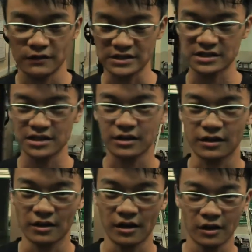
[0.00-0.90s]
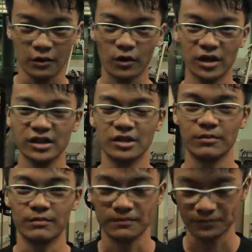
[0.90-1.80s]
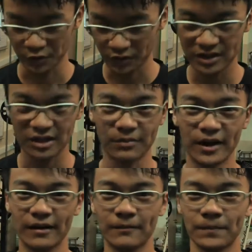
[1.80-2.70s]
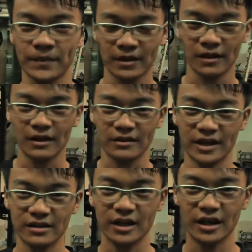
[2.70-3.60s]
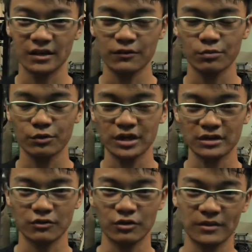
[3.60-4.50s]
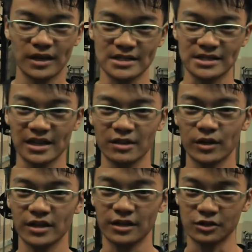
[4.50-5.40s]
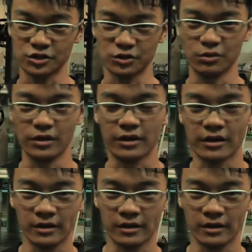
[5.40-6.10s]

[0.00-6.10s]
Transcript: Firstly, go under the bar. Then get even pronated grip that is slightly wider than your shoulder width.